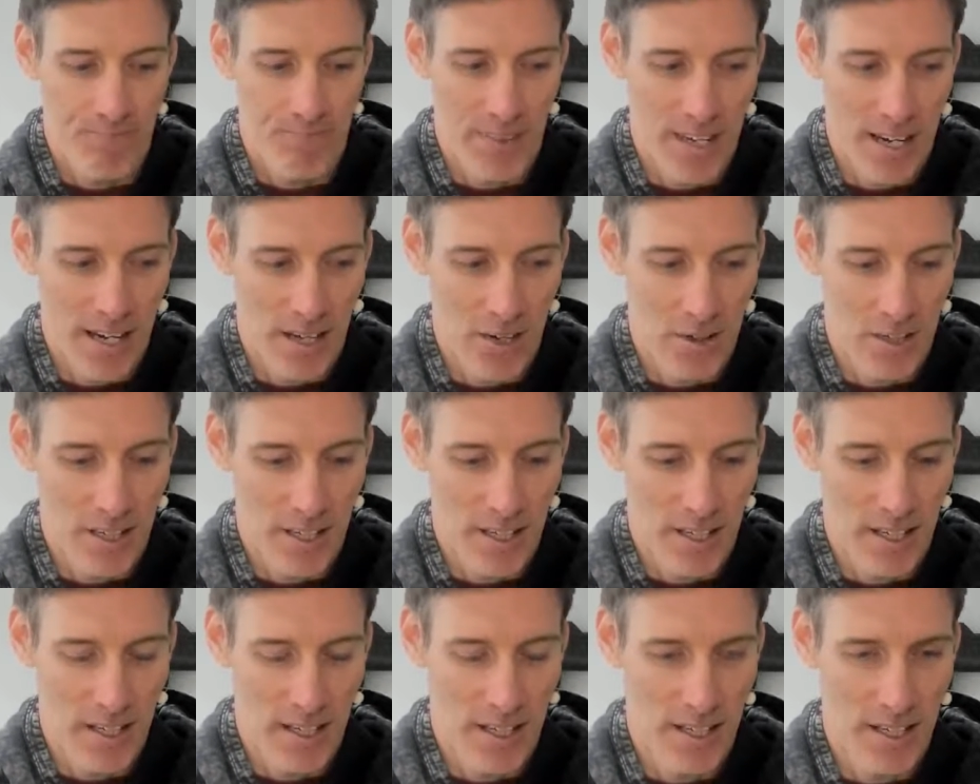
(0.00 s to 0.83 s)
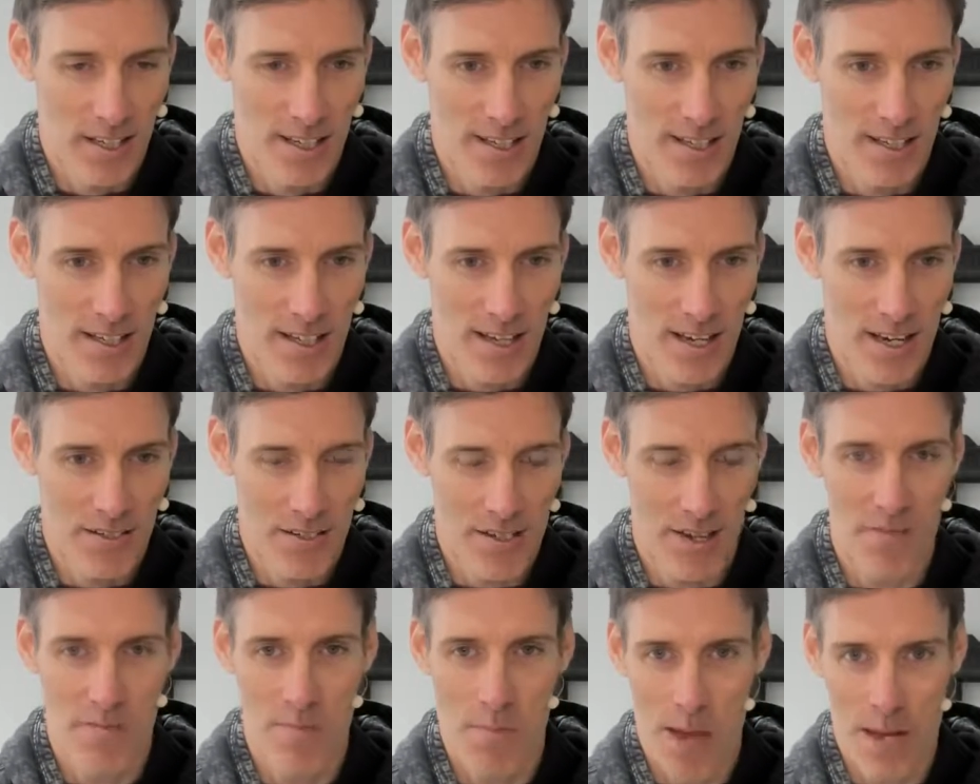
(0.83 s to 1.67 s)
Now, as
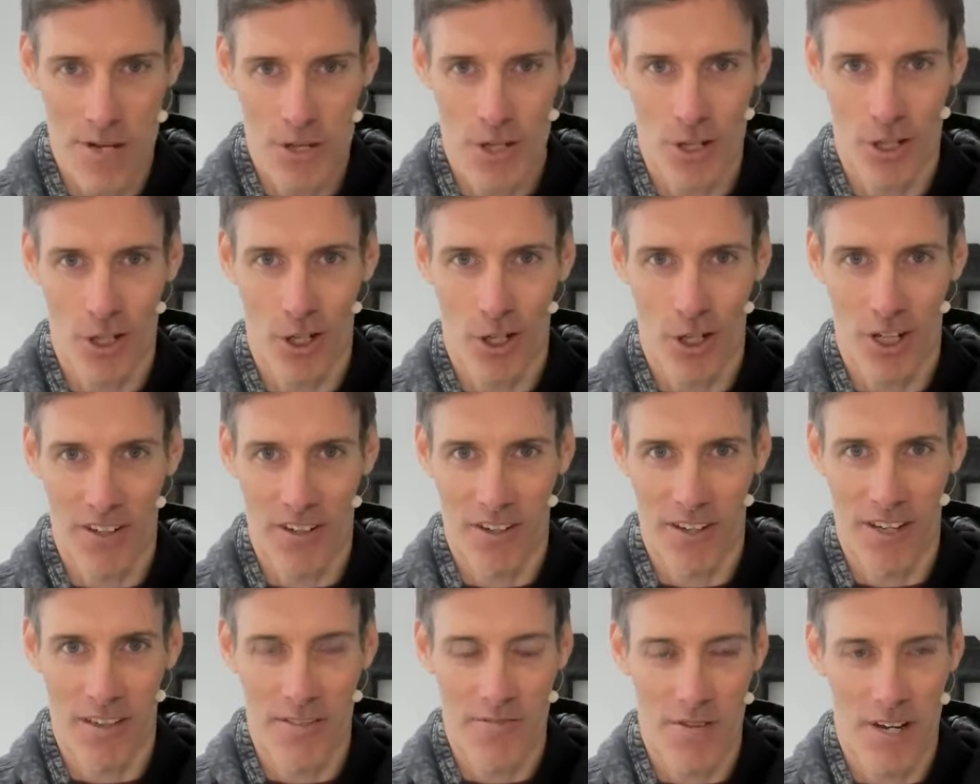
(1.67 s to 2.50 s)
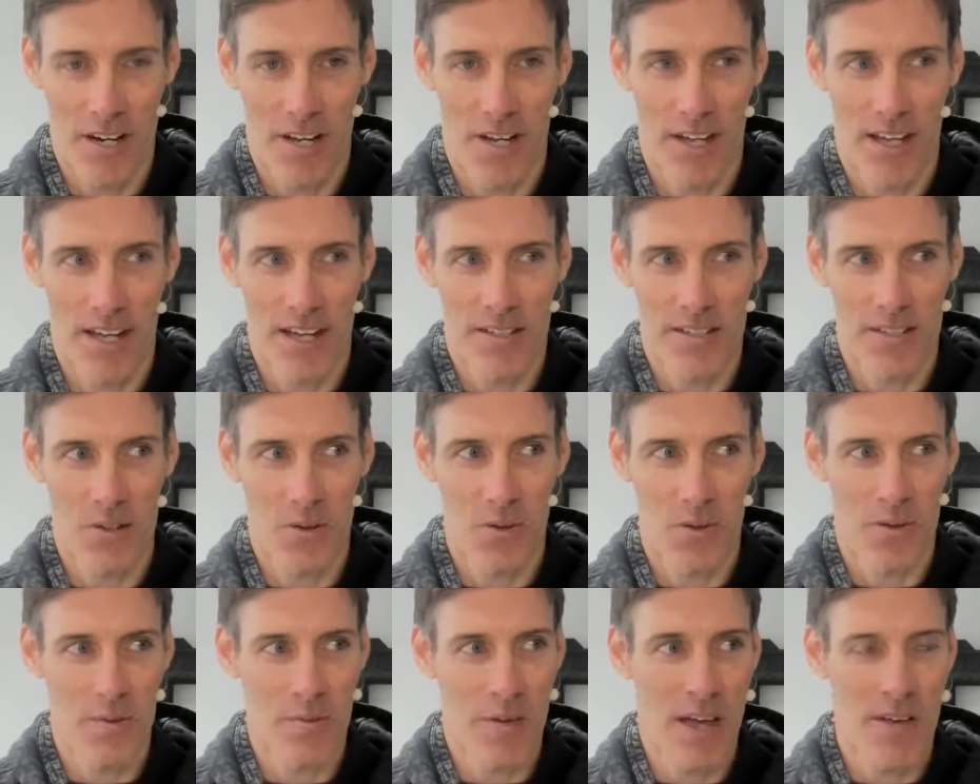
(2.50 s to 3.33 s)
I've mentioned earlier in the video here,
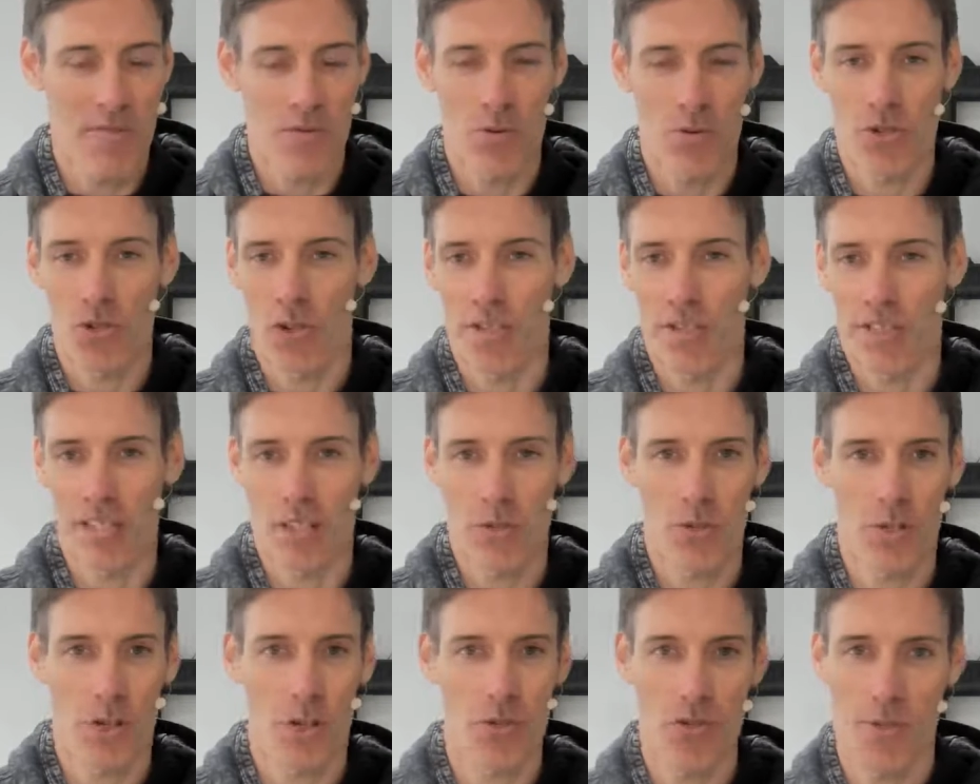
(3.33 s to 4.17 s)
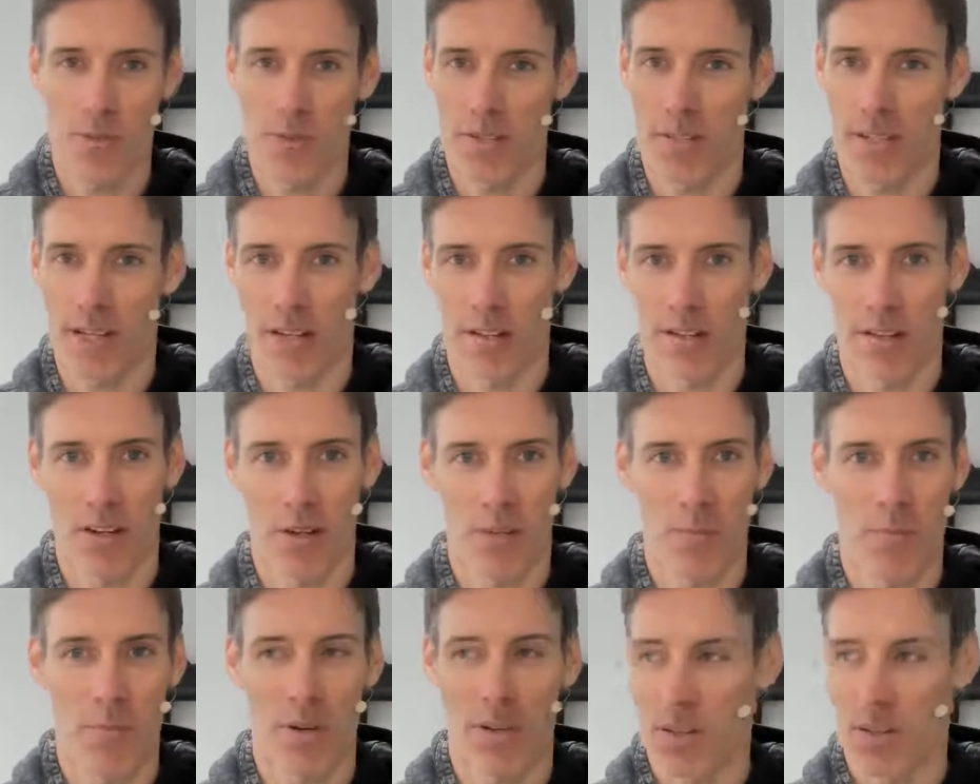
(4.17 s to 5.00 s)
so everyone tries to go to
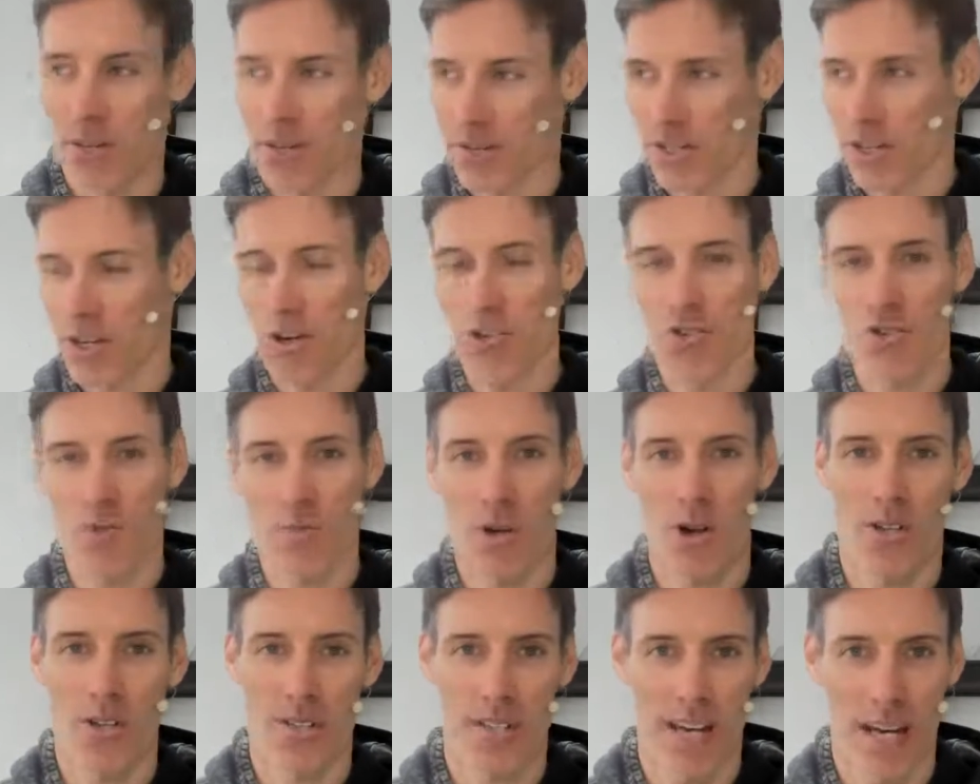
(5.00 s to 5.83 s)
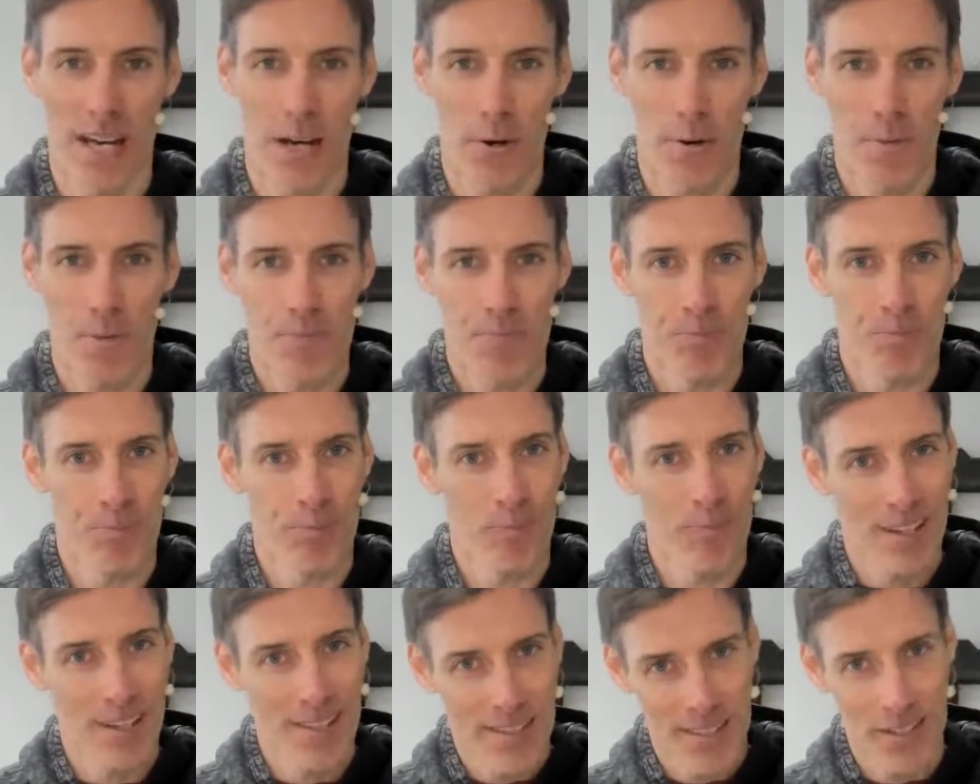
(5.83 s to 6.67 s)
100%, goes at 100 miles an hour.
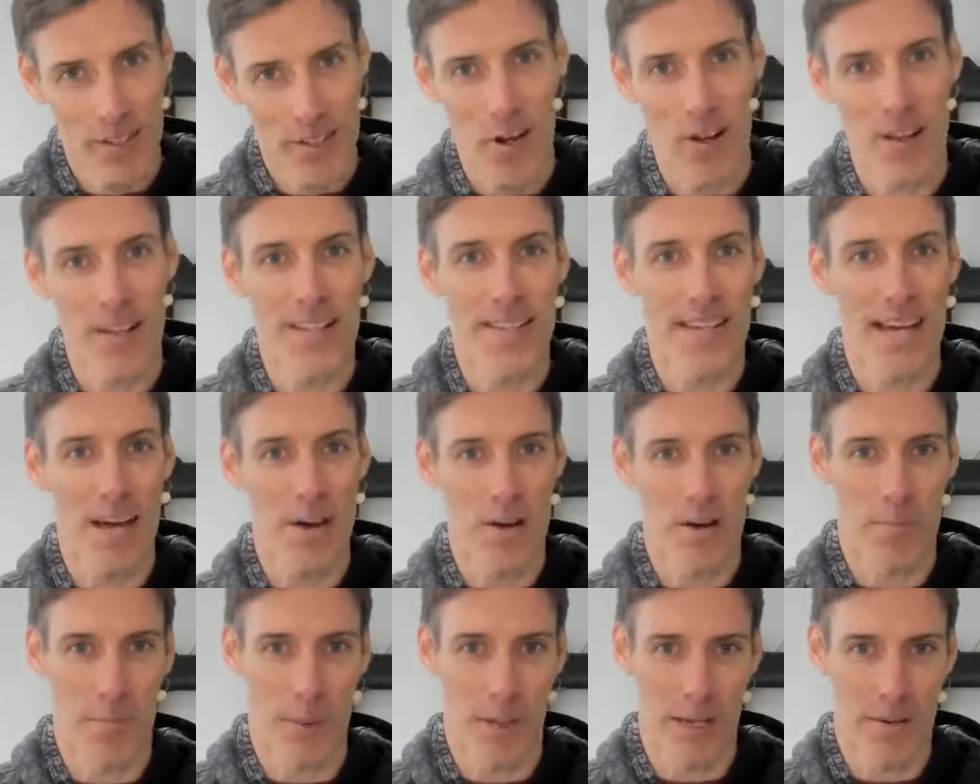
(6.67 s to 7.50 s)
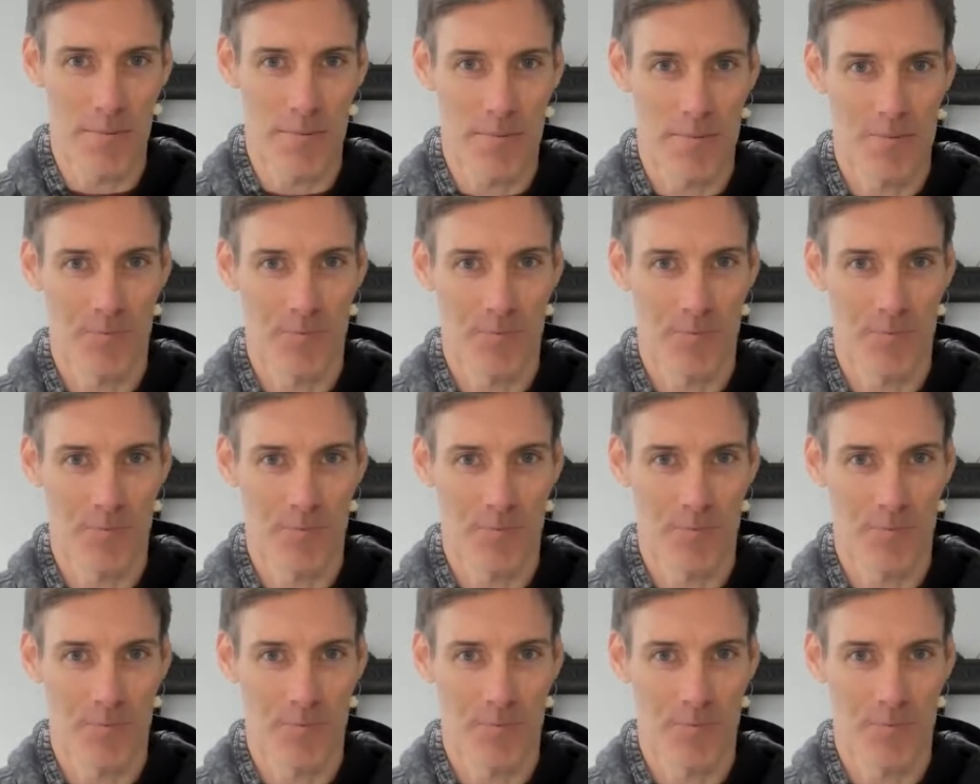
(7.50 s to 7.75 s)
Dial it down a bit.